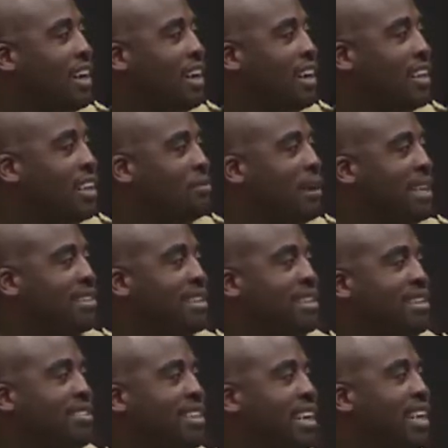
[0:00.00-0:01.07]
uh, they
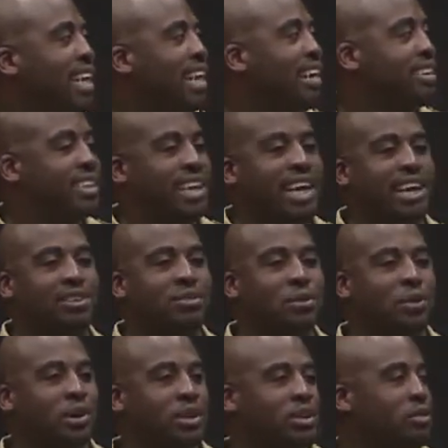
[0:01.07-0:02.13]
basically said, here at the
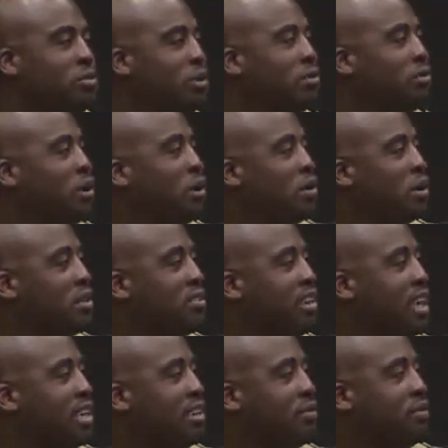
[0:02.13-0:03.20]
headquarters, we focus
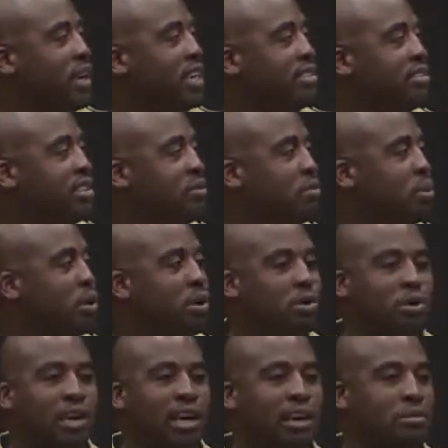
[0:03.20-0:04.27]
on events and
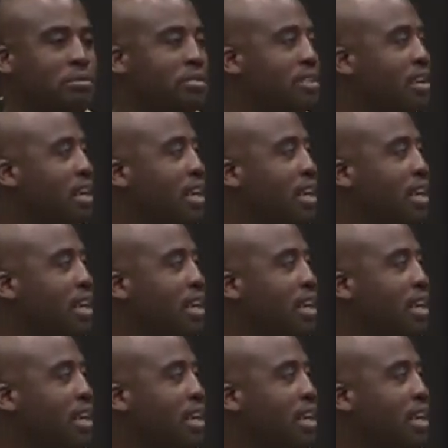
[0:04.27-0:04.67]
programs